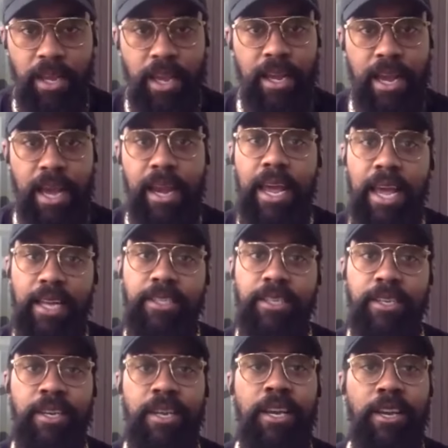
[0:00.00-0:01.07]
We kind of had
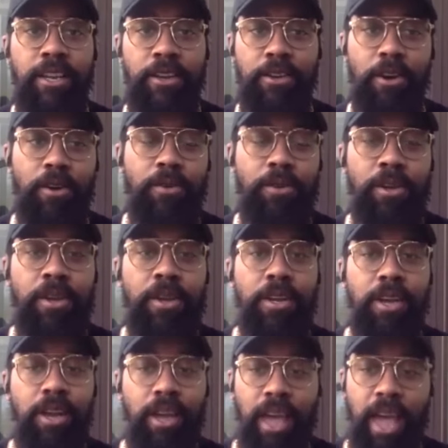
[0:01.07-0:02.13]
to, you know,
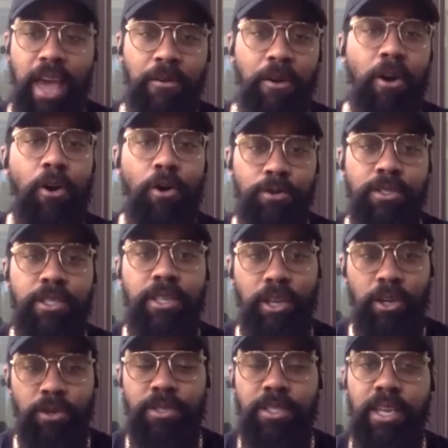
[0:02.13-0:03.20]
have our own
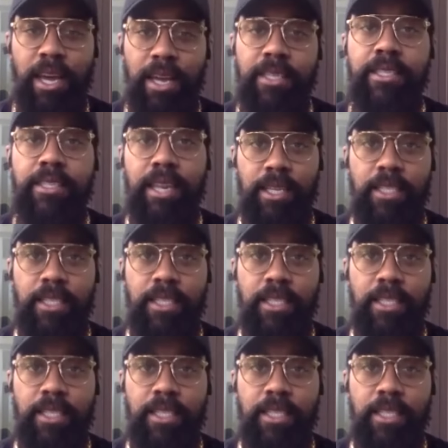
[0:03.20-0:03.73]
skills kind of